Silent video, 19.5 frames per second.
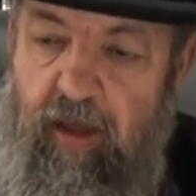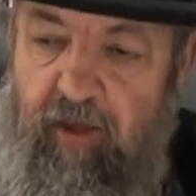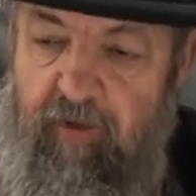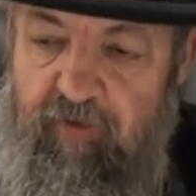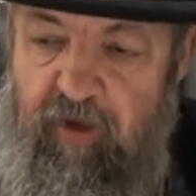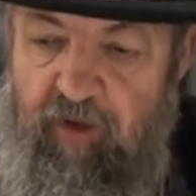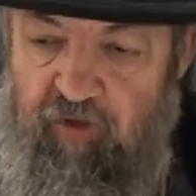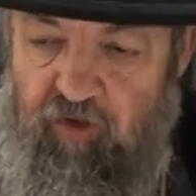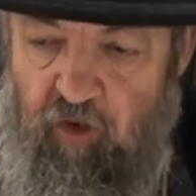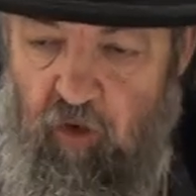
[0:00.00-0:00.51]

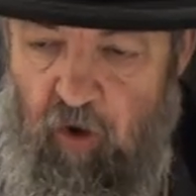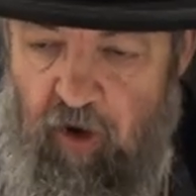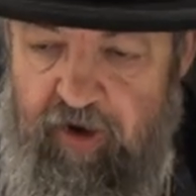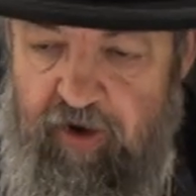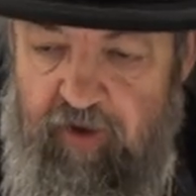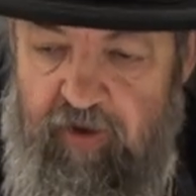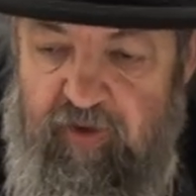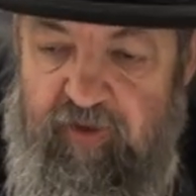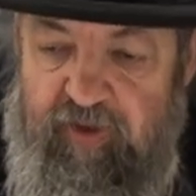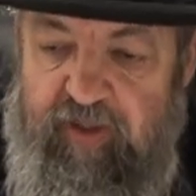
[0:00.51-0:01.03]
The
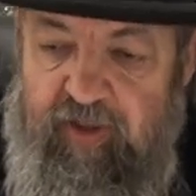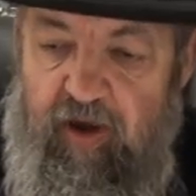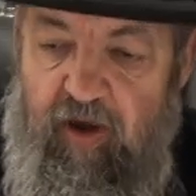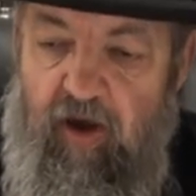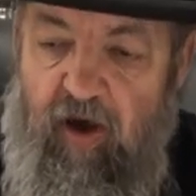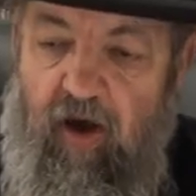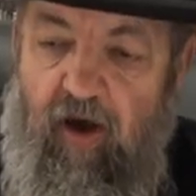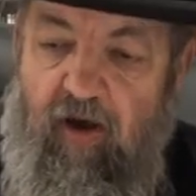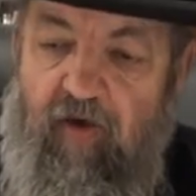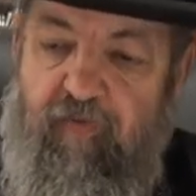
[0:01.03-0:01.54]
daughters
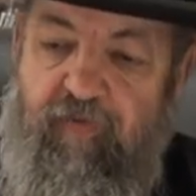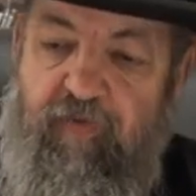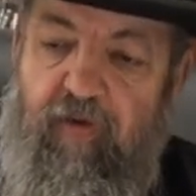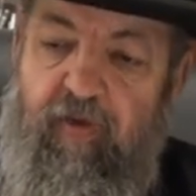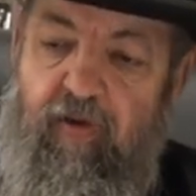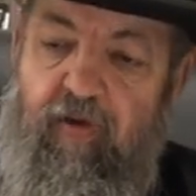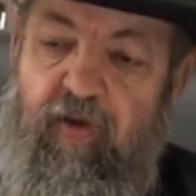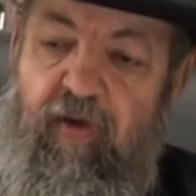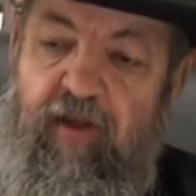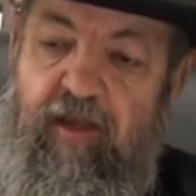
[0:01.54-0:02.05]
of
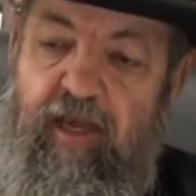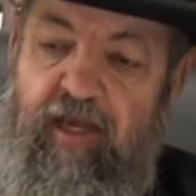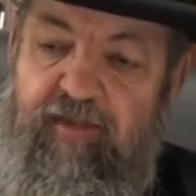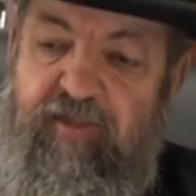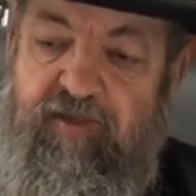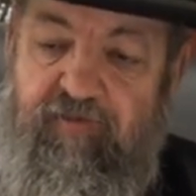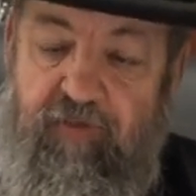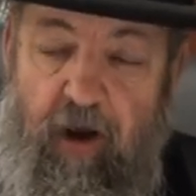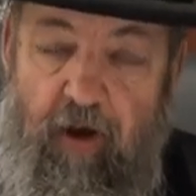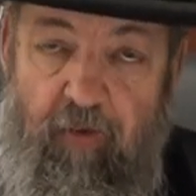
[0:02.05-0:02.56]

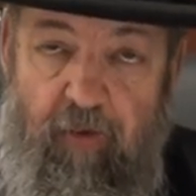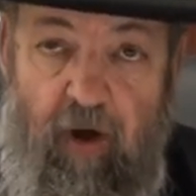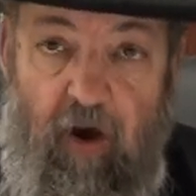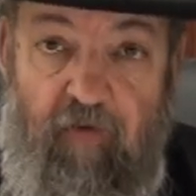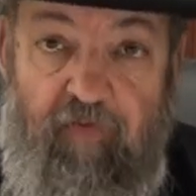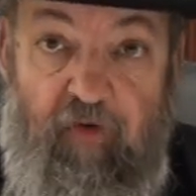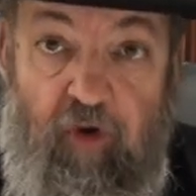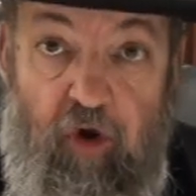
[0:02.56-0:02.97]
Yisro, of